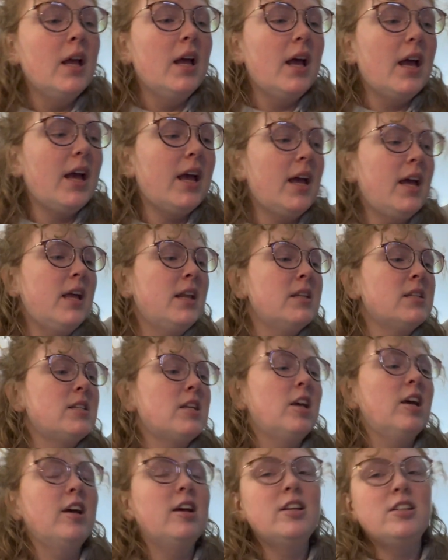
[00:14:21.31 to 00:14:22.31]
And
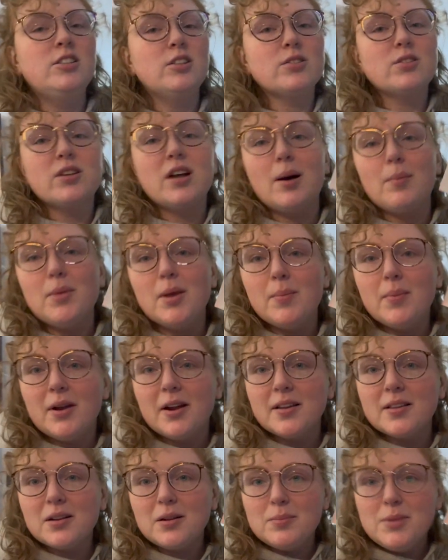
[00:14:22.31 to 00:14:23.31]
she also got me A Merry
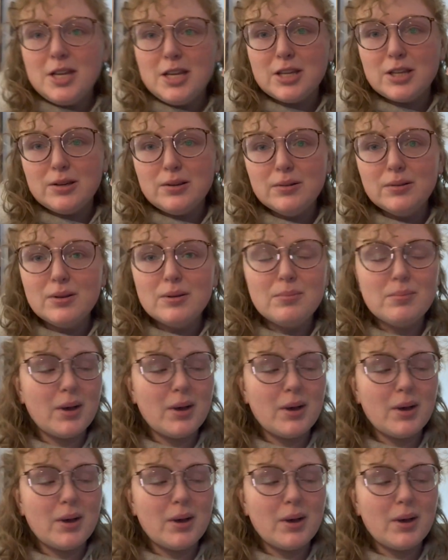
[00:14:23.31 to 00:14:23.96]
Little Me Cute